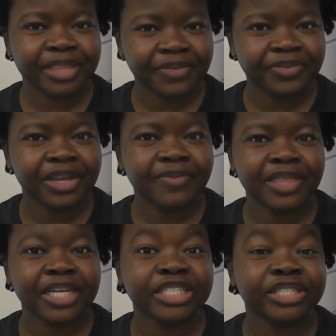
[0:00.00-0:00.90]
flavor
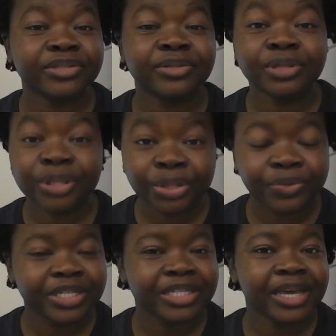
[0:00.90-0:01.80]
that's just
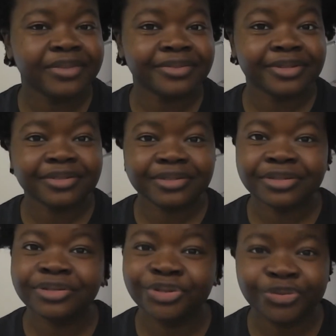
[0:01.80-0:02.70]
too intense, like
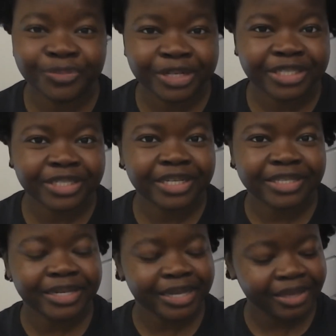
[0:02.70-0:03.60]
too much
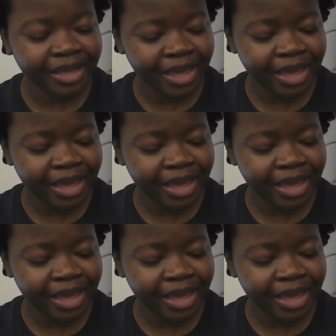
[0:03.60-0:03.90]
seasoning,